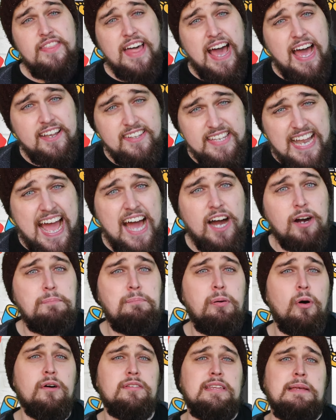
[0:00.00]
That
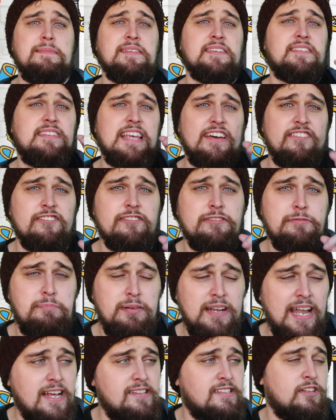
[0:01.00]
now puts them in 7th
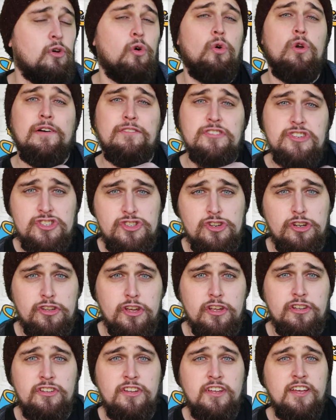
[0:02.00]
place, and all of a
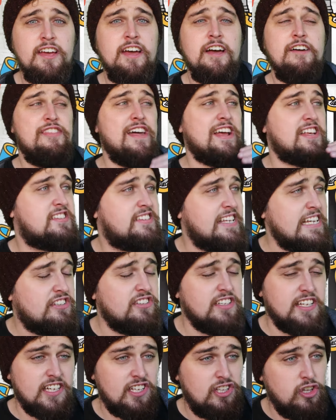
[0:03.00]
sudden, their
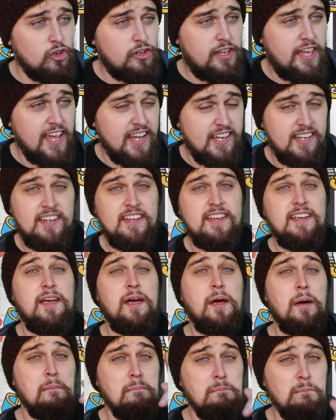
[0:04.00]
season is looking
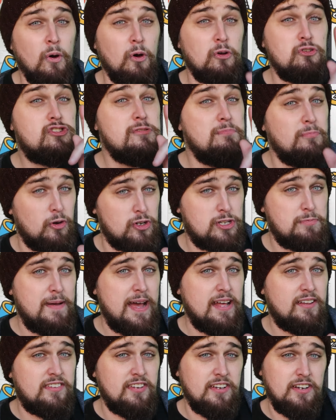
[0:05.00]
much, much
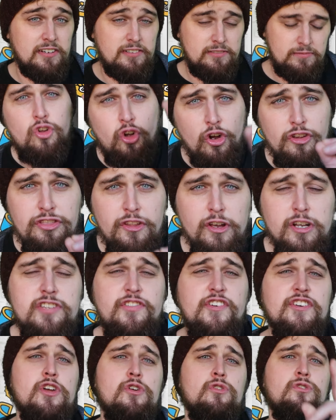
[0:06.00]
better. Good news
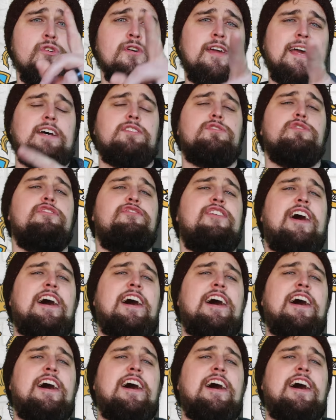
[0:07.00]
for you, Newcastle